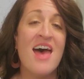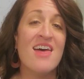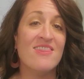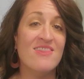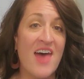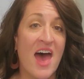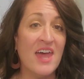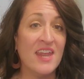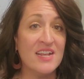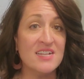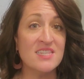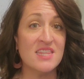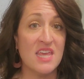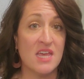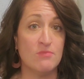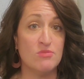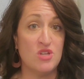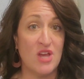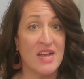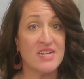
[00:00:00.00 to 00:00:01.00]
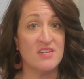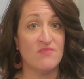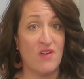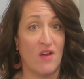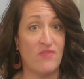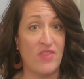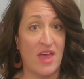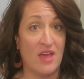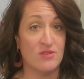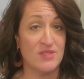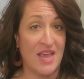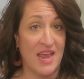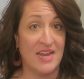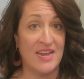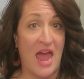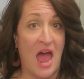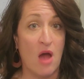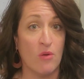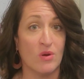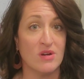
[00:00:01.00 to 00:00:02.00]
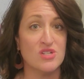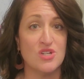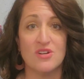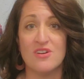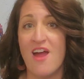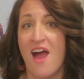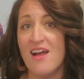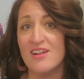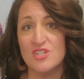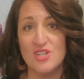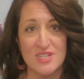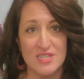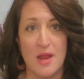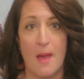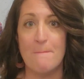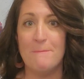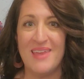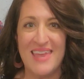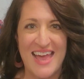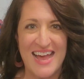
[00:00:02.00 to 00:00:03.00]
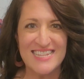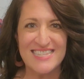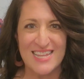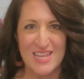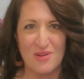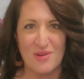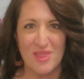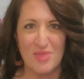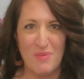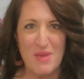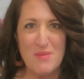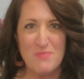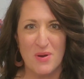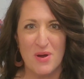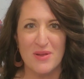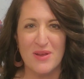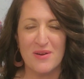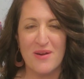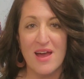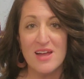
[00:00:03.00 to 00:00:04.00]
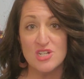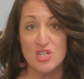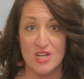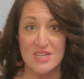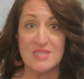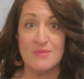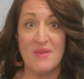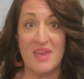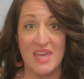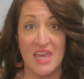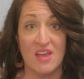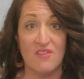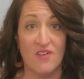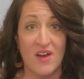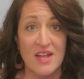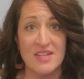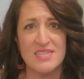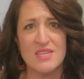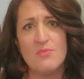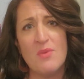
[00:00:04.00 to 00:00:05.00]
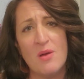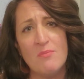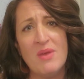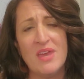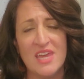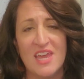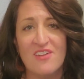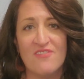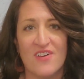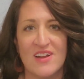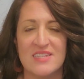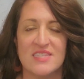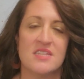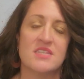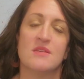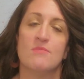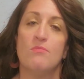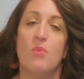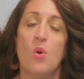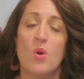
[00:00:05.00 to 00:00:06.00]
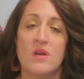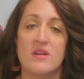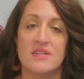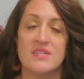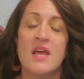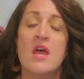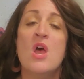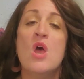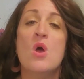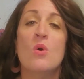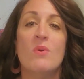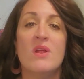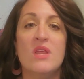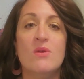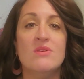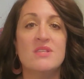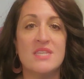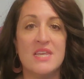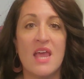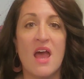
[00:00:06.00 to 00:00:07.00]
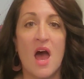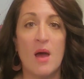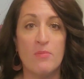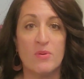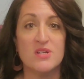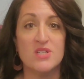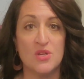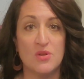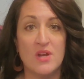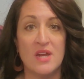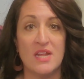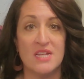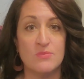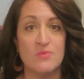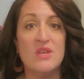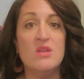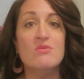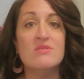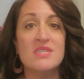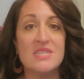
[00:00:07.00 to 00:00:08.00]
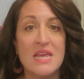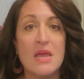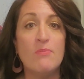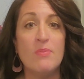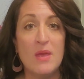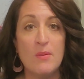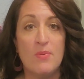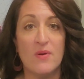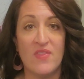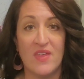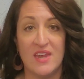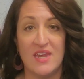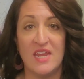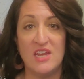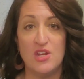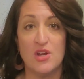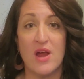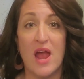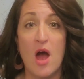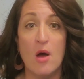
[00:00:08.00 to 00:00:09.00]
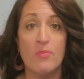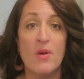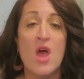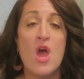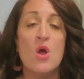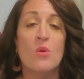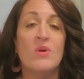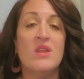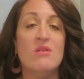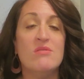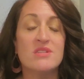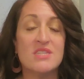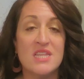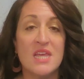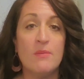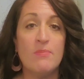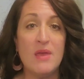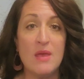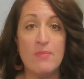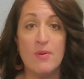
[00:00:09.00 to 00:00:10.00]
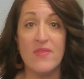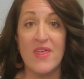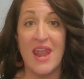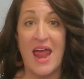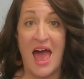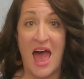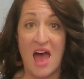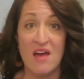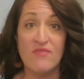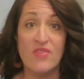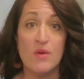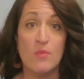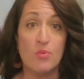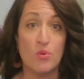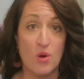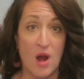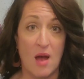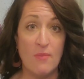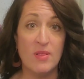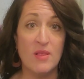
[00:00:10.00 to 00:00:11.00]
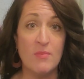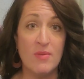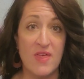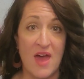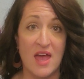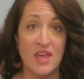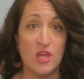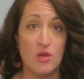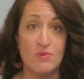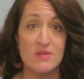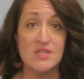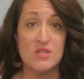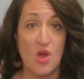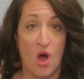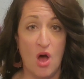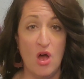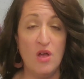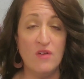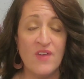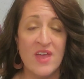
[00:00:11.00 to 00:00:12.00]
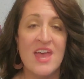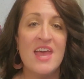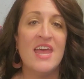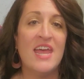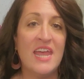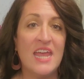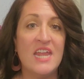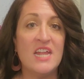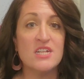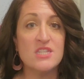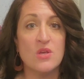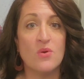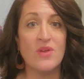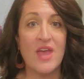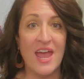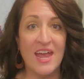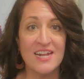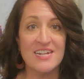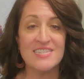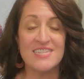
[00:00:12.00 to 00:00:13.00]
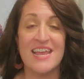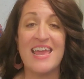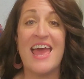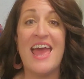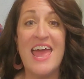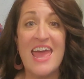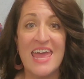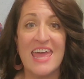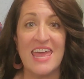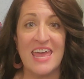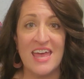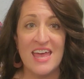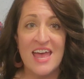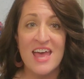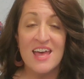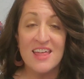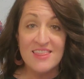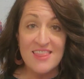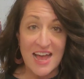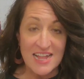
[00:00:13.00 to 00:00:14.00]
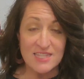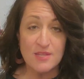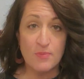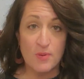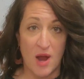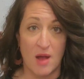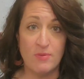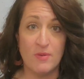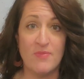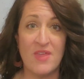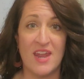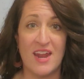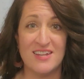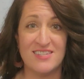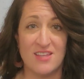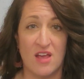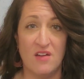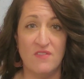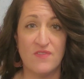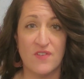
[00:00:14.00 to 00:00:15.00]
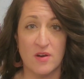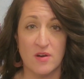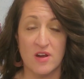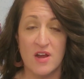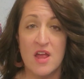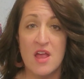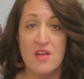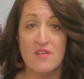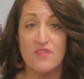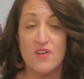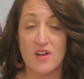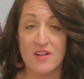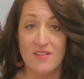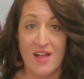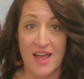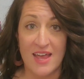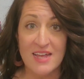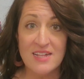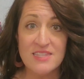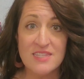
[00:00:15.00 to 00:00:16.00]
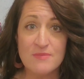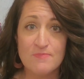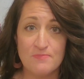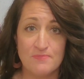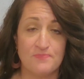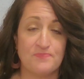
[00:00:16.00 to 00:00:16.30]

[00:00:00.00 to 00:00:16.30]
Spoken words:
That is the objective of those 8 hours. You're not just BSing with people. You're not just making friends. And while making friends is important, when you see opportunities, when you see people that need your help, when you see people that have the problem that you solve, it is okay to say, hey, that's a problem that I solve for clients.